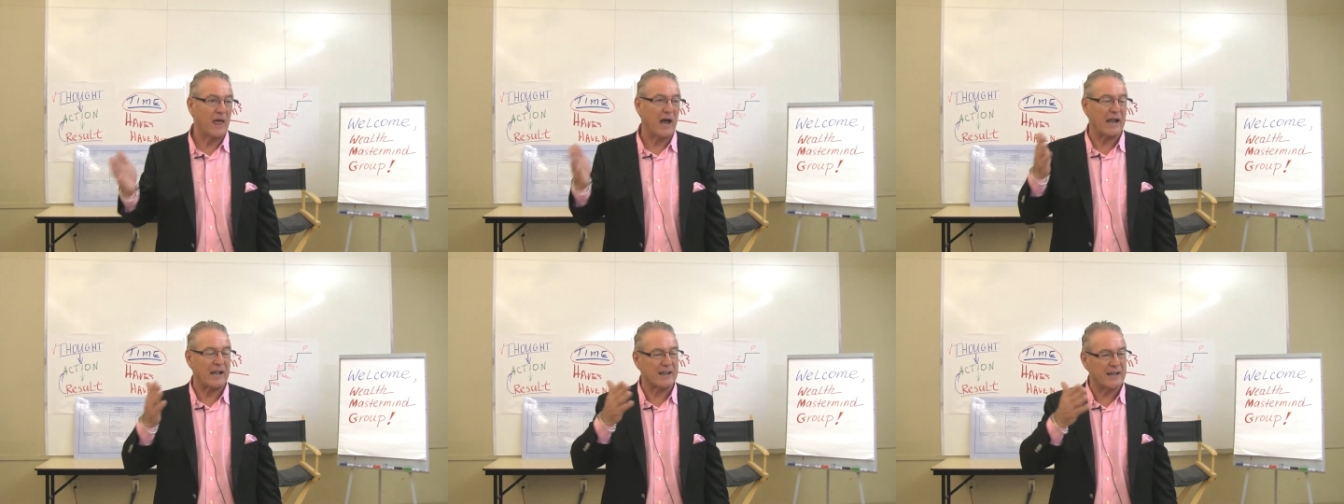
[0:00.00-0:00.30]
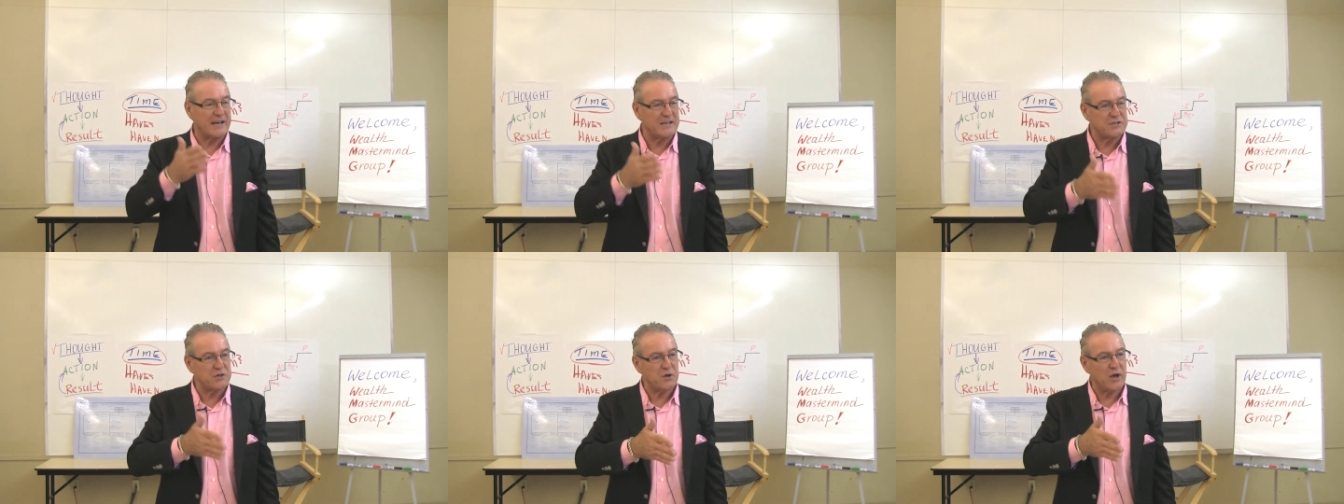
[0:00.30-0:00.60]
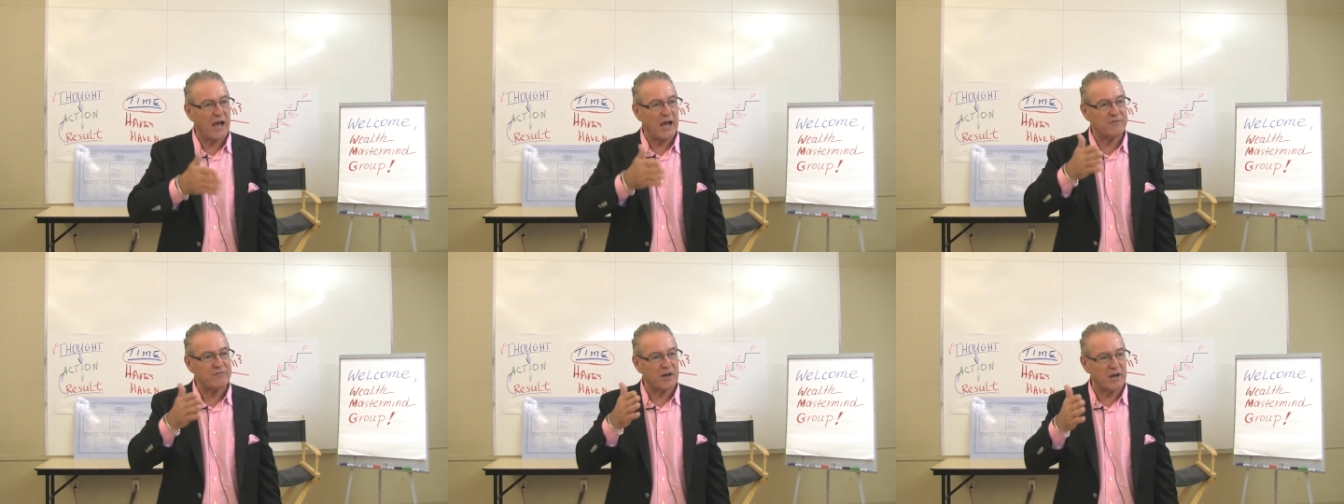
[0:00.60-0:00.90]
Unless you
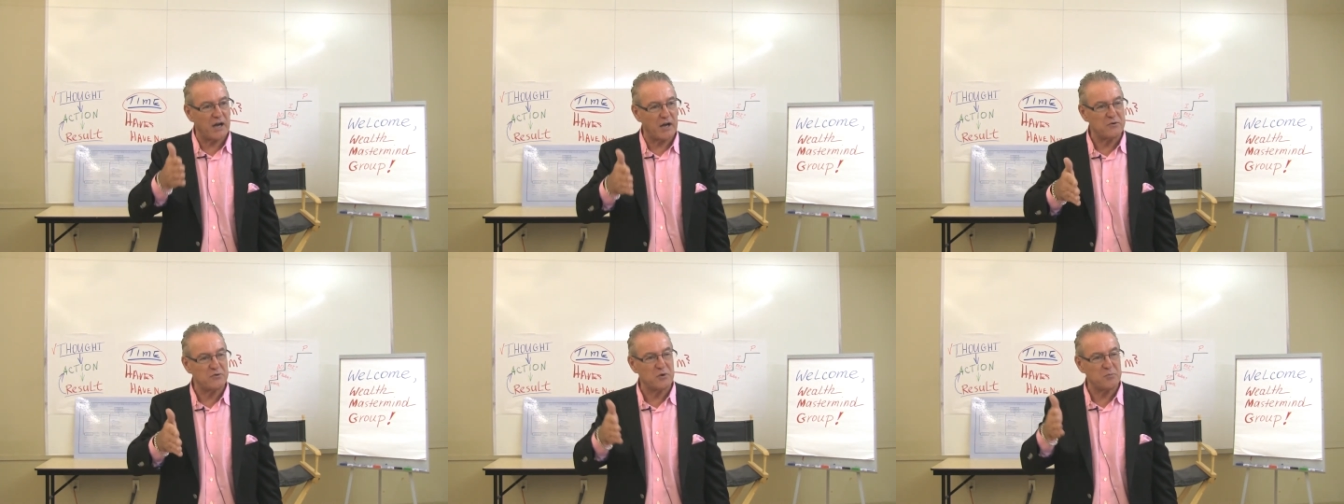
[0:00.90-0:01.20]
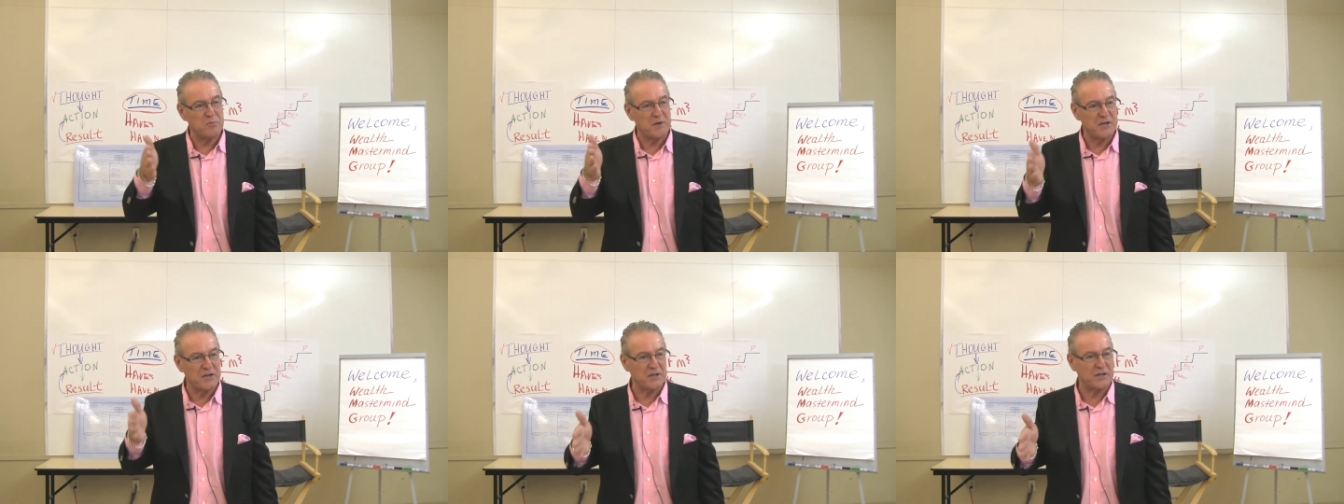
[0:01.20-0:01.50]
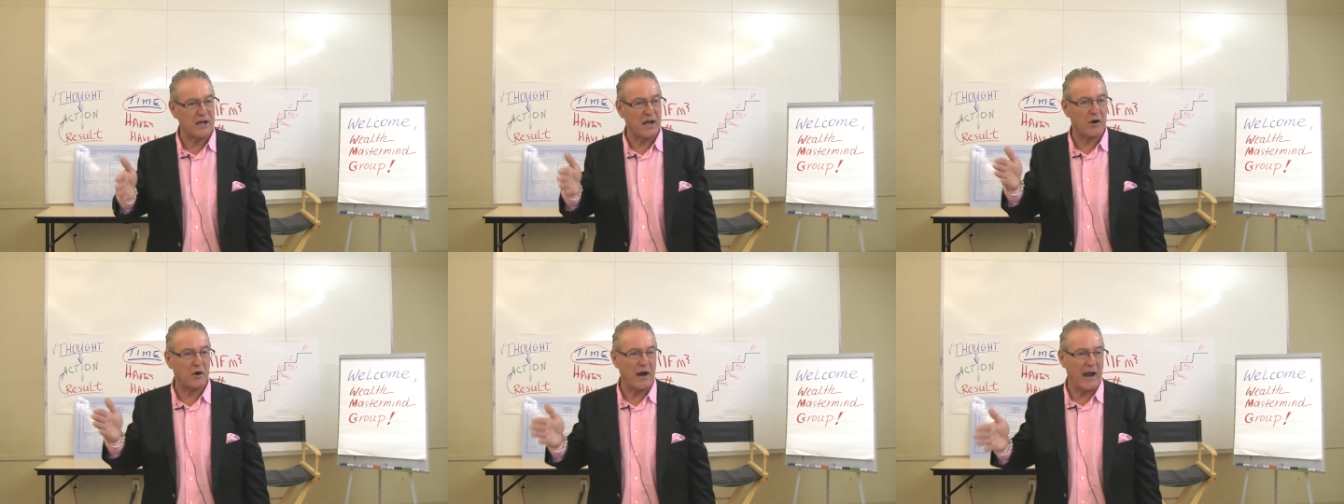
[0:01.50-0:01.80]
have a $100
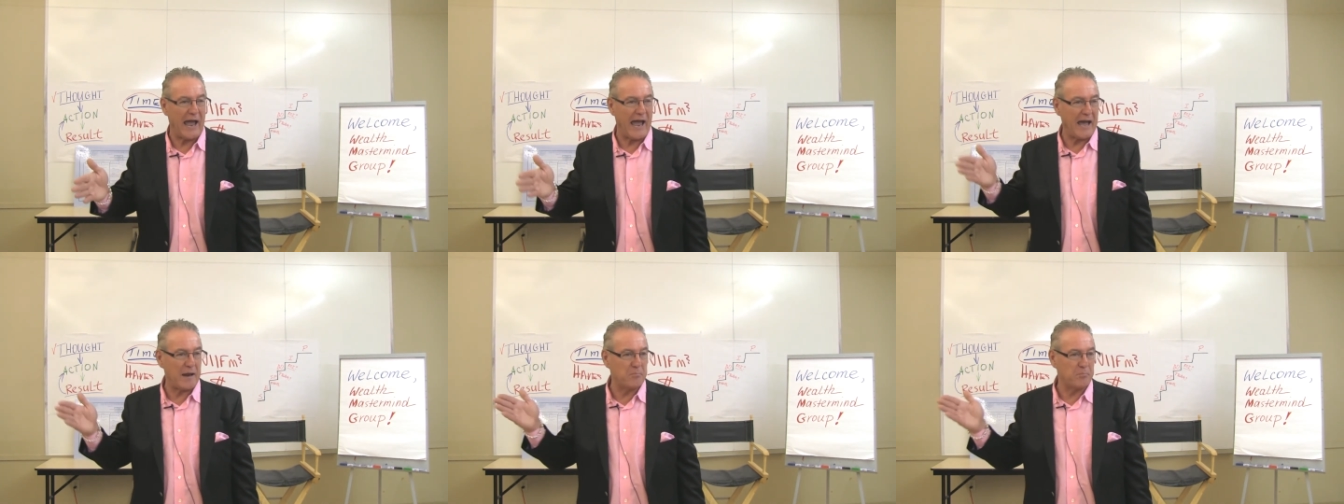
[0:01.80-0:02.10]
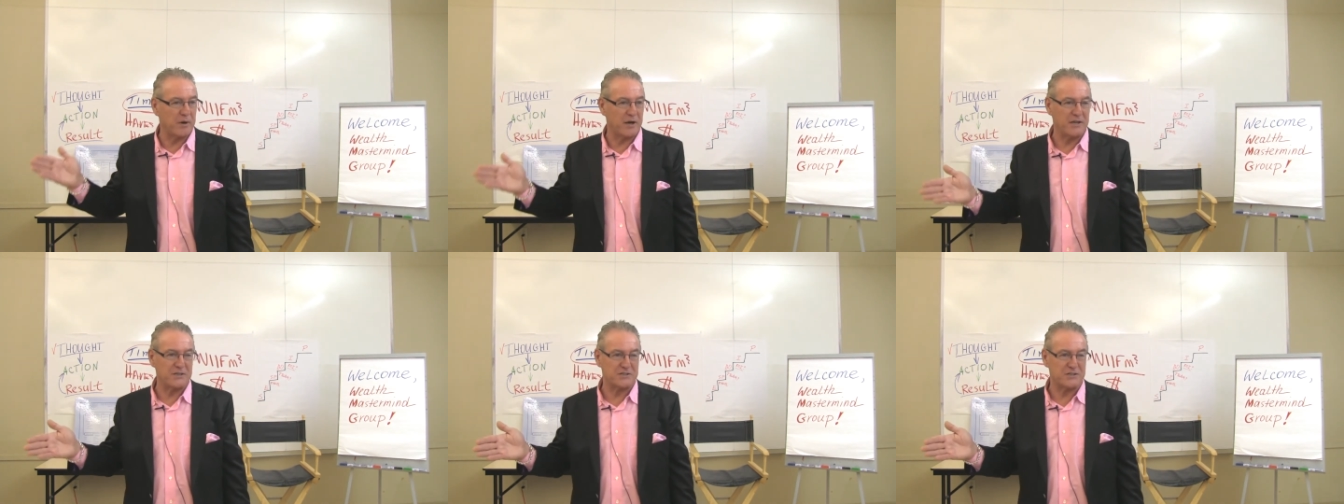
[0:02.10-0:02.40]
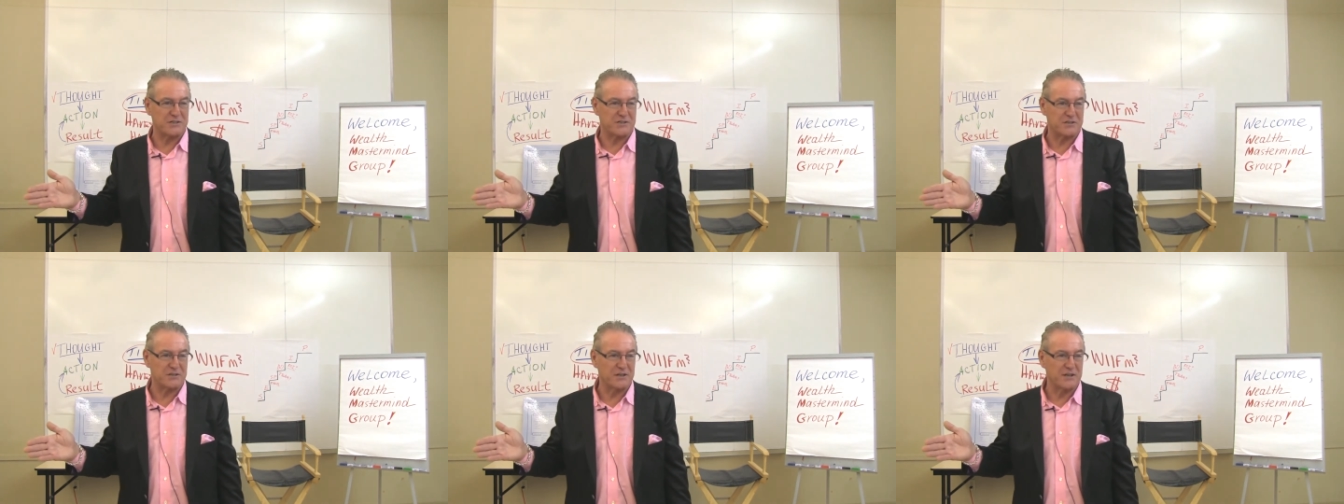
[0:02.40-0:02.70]
million ad
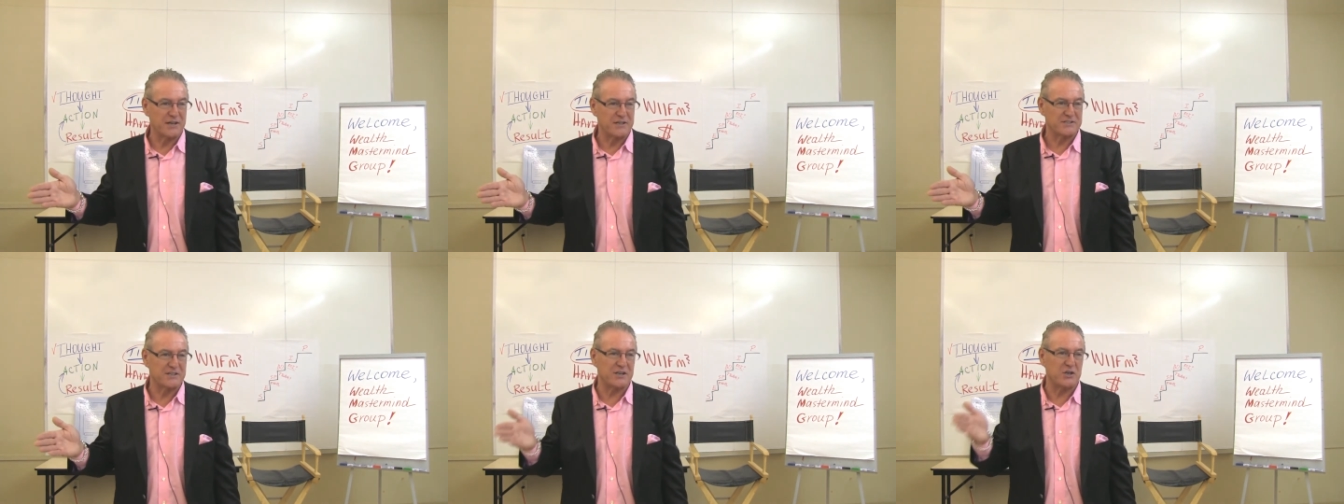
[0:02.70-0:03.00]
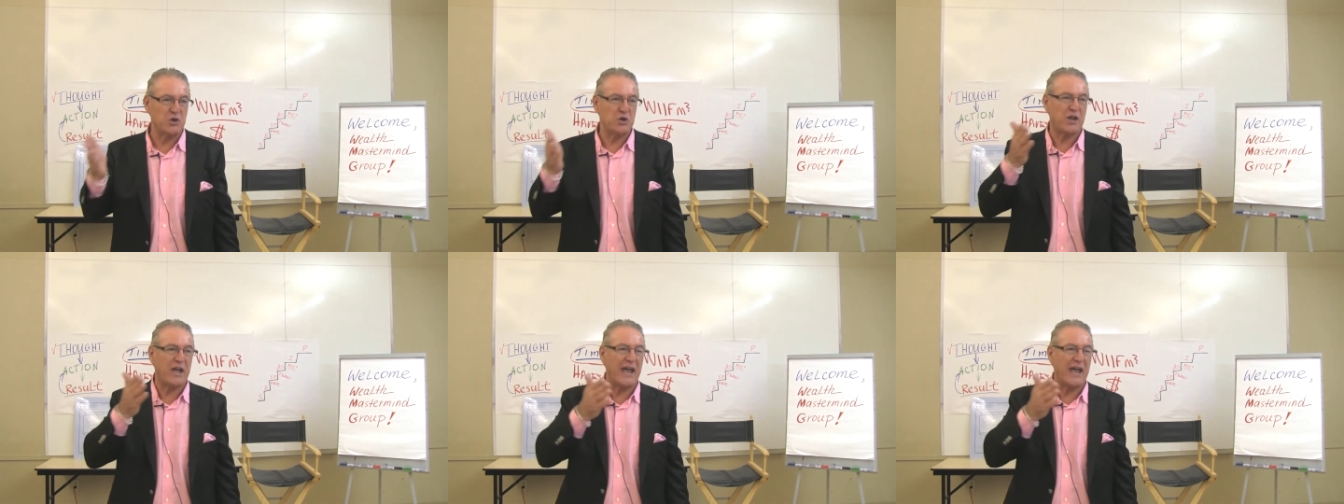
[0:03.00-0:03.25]
budget. So you